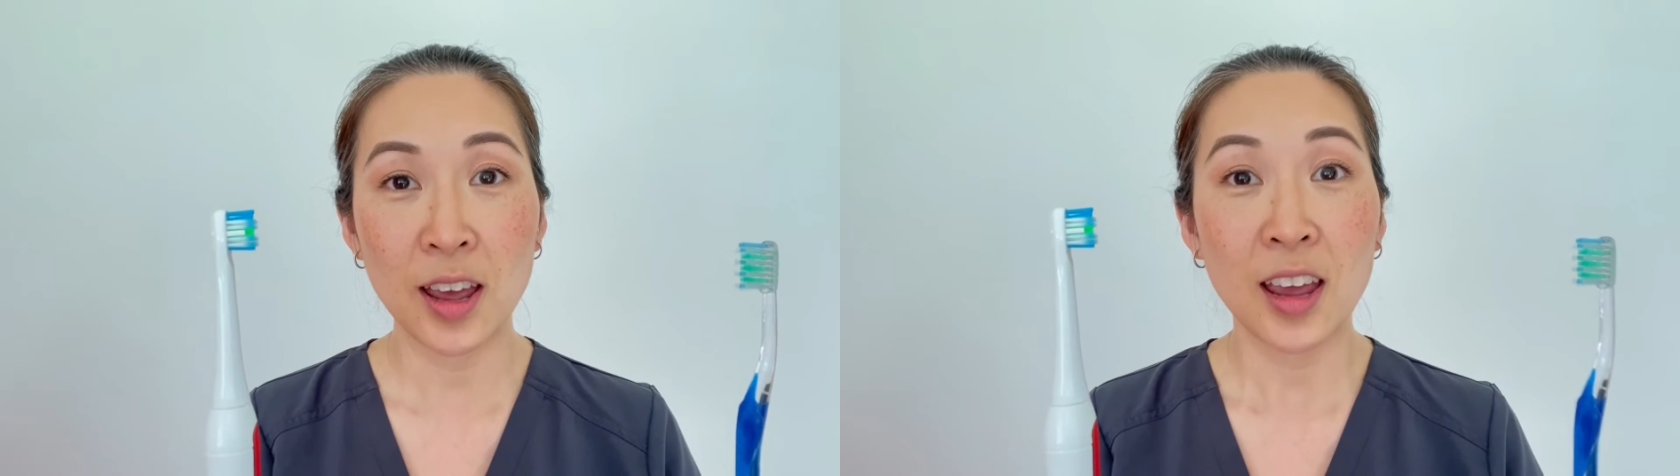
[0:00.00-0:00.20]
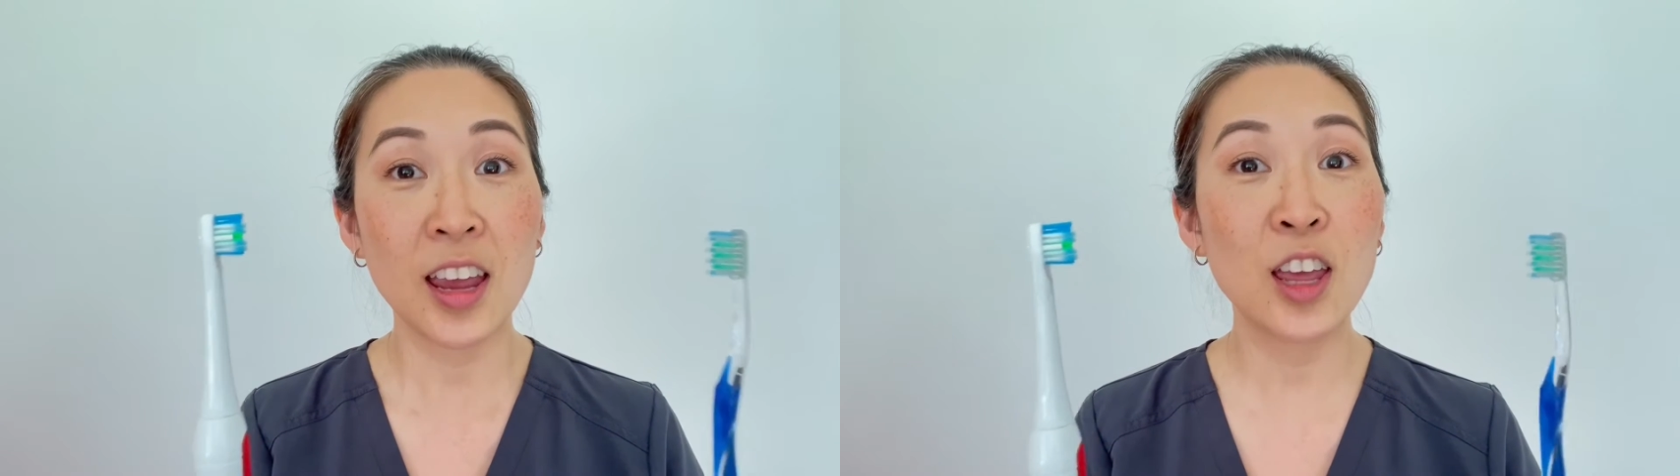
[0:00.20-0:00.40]

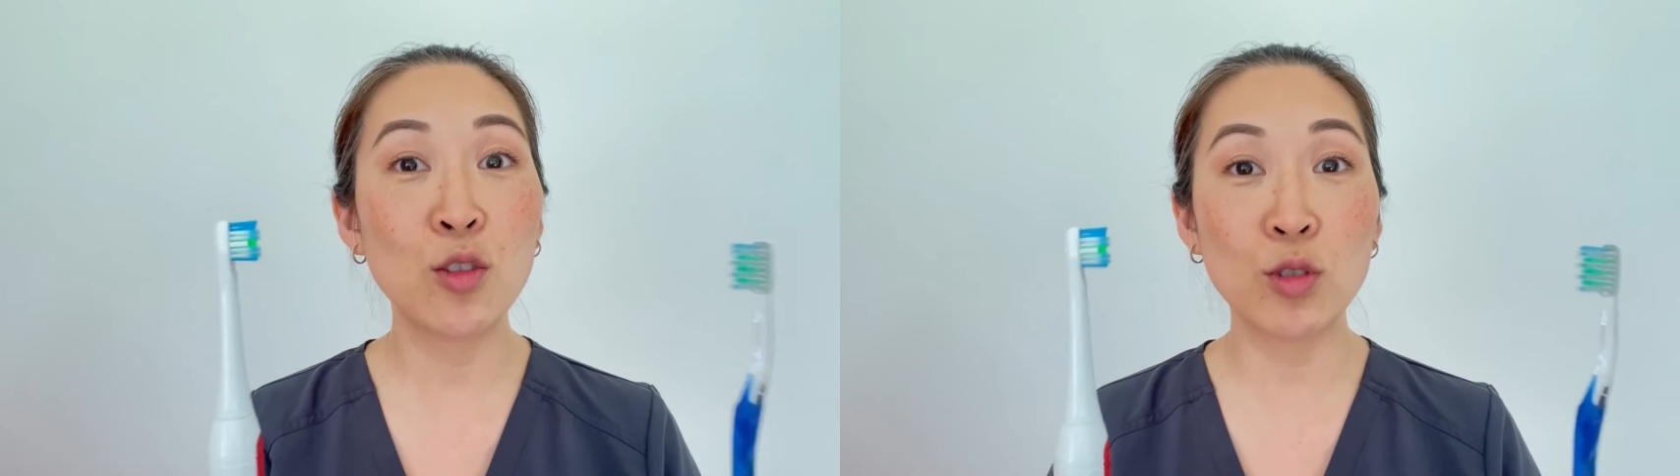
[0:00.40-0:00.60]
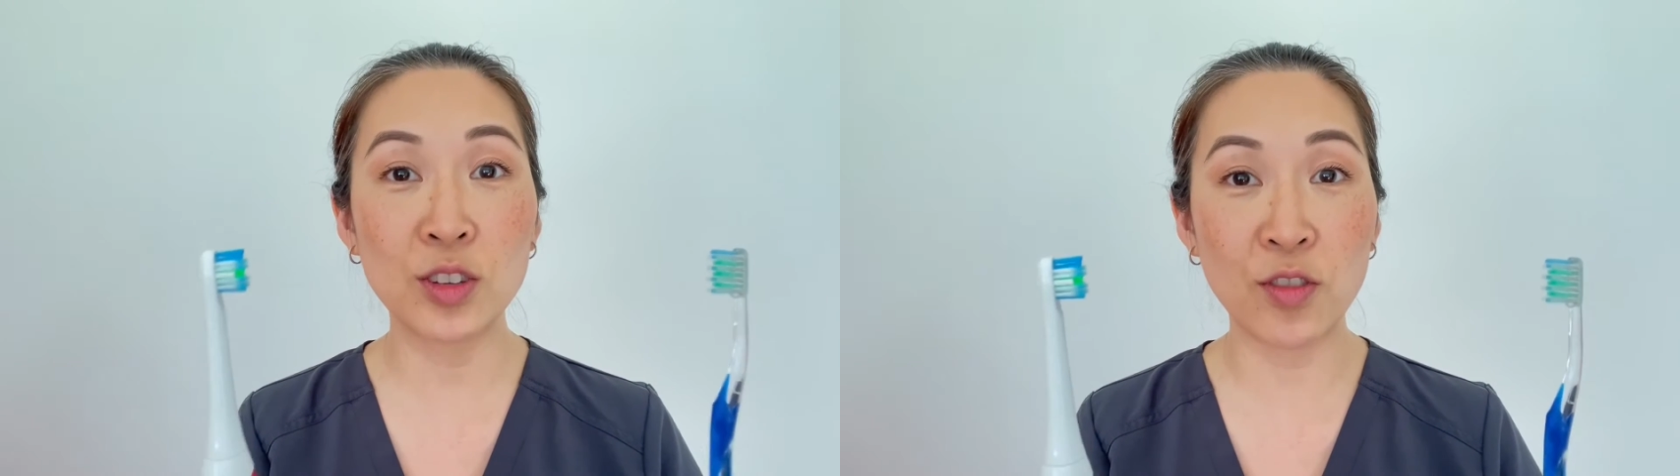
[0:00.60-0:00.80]
Either
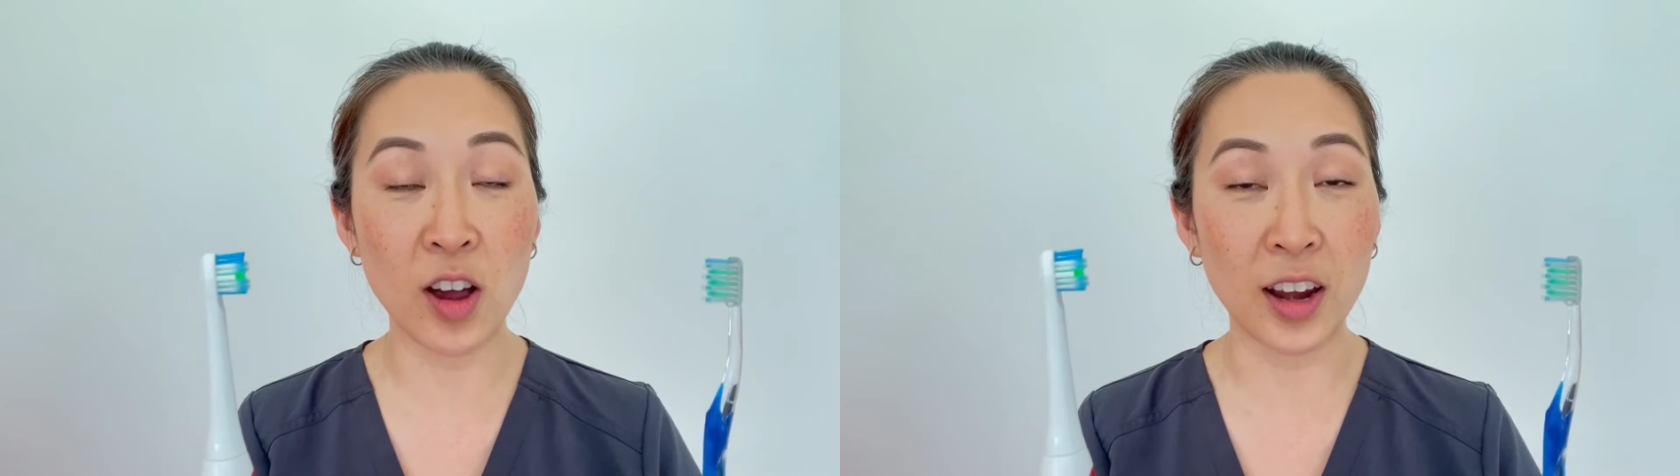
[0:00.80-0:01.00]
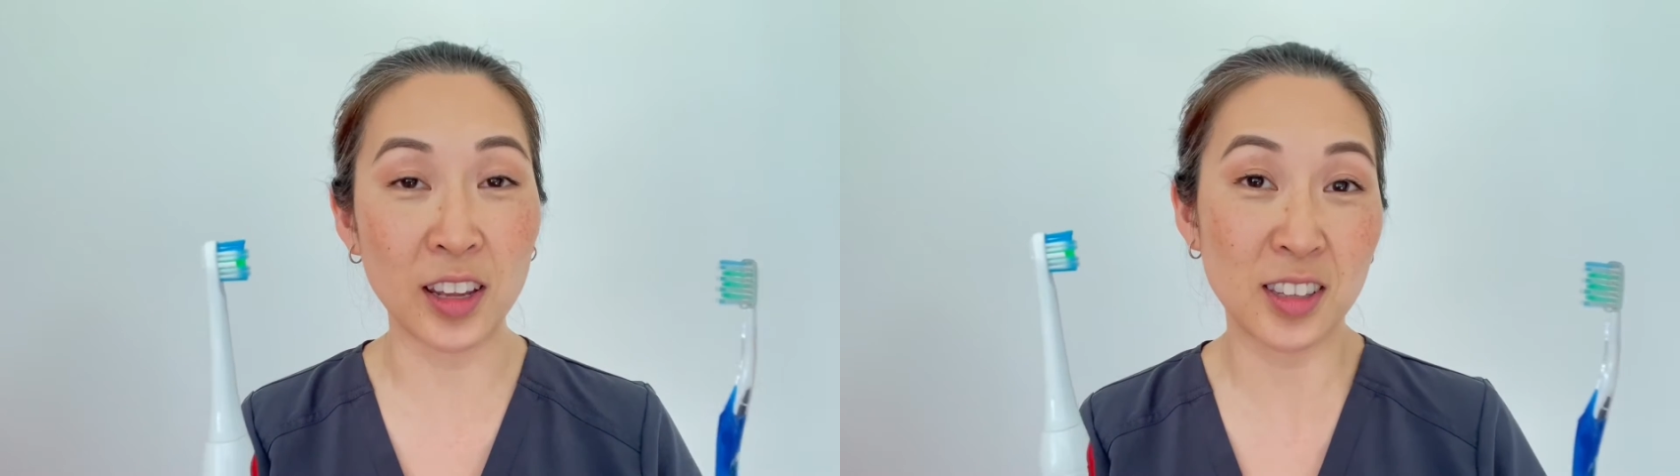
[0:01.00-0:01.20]
is
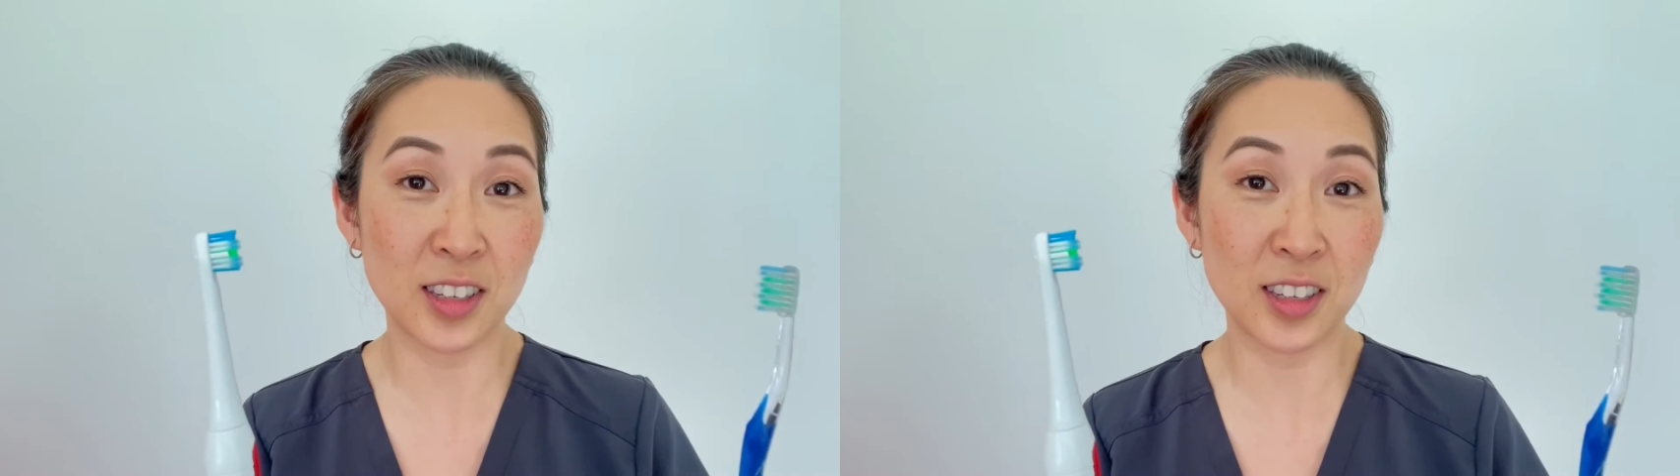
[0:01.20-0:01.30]
fine, it's